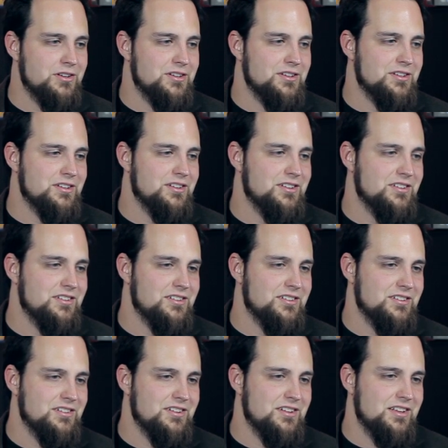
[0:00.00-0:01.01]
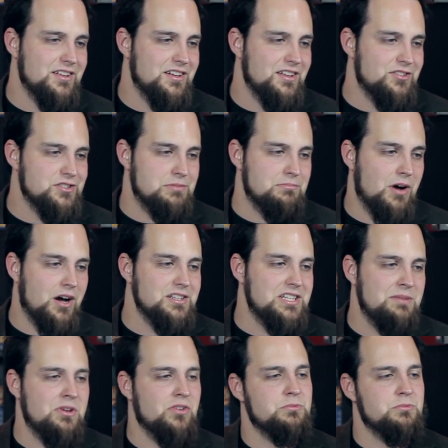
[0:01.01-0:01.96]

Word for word: yeah, a long time ago. Yeah, there's a mod team here.